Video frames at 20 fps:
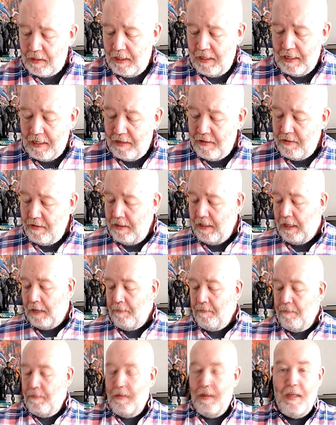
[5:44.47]
And you know,
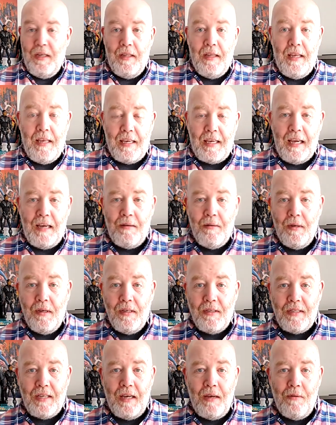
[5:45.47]
there you go.
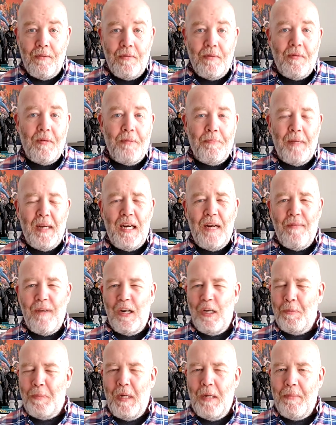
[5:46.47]
So Medal of
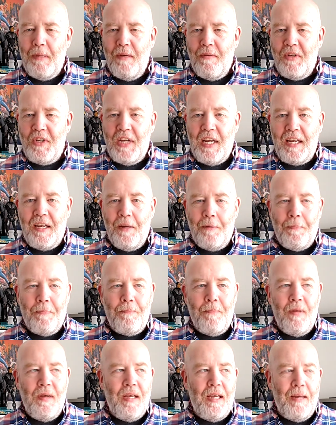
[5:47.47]
Honor has been a bit of a checkered
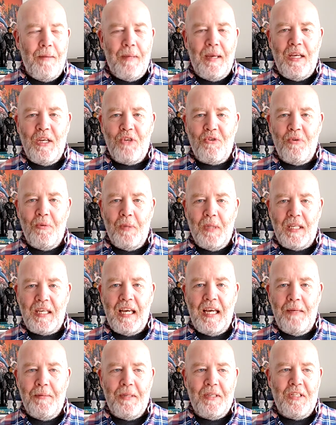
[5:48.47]
history with the
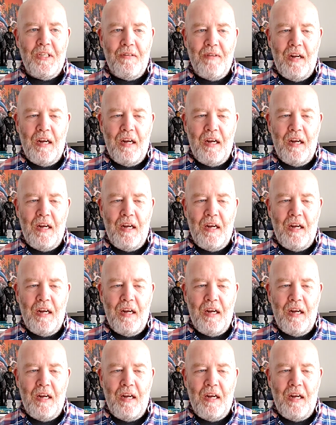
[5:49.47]
game, doesn't it?